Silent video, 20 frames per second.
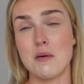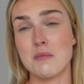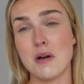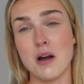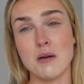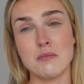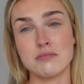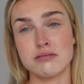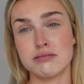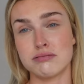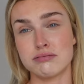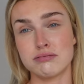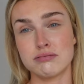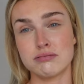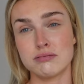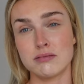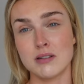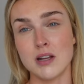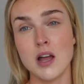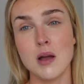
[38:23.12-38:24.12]
I'm
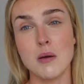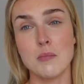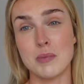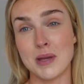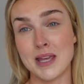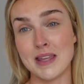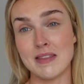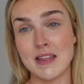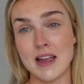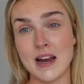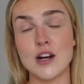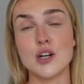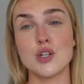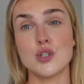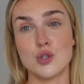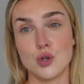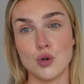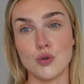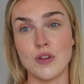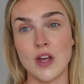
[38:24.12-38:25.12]
been there,
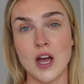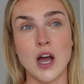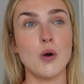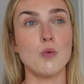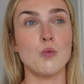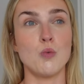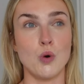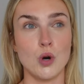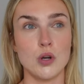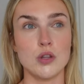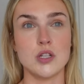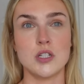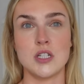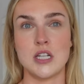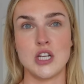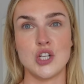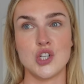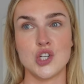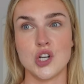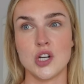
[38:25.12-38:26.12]
done that, wore the
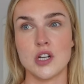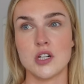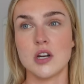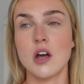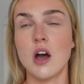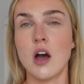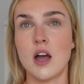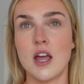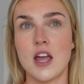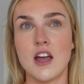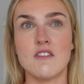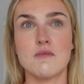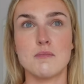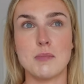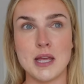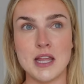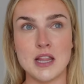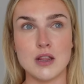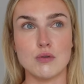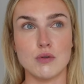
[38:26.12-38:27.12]
t-shirt. I have
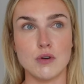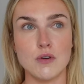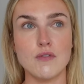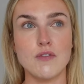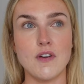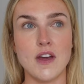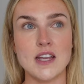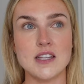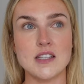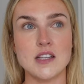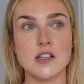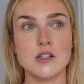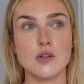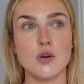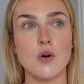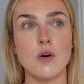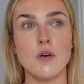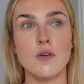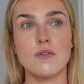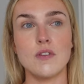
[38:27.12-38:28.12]
been through phases
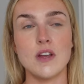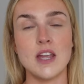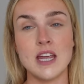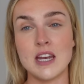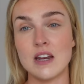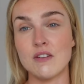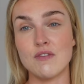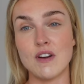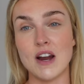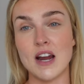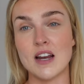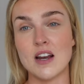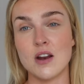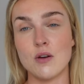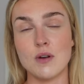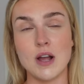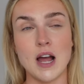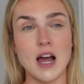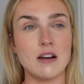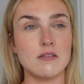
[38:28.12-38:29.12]
of eating very
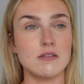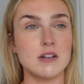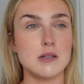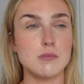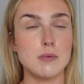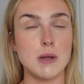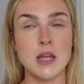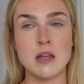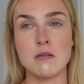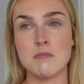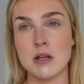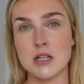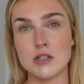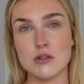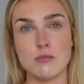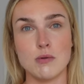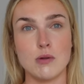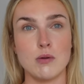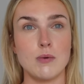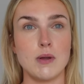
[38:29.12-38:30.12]
low calories, being
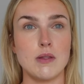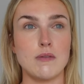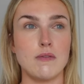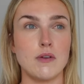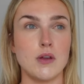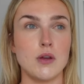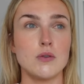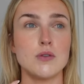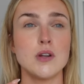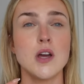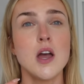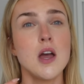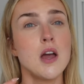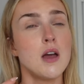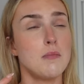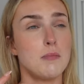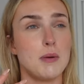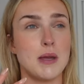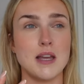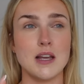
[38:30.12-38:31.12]
miserable with food,
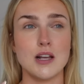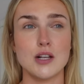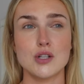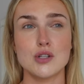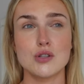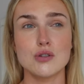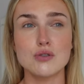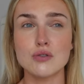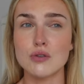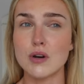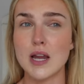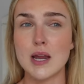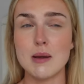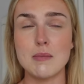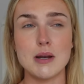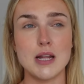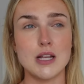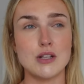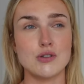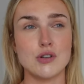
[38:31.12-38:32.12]
being
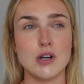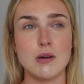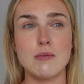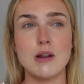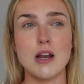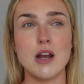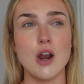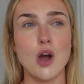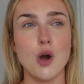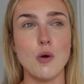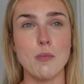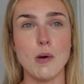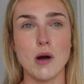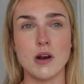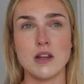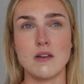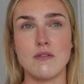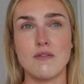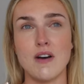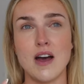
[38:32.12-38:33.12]
extremely, extremely low
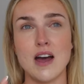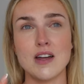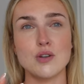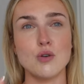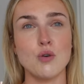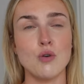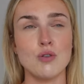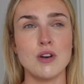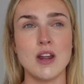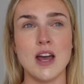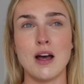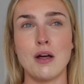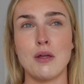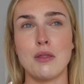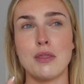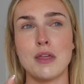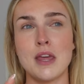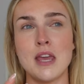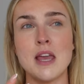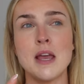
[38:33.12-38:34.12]
body fat,
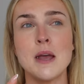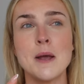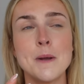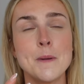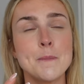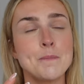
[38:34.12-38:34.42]
unhealthy,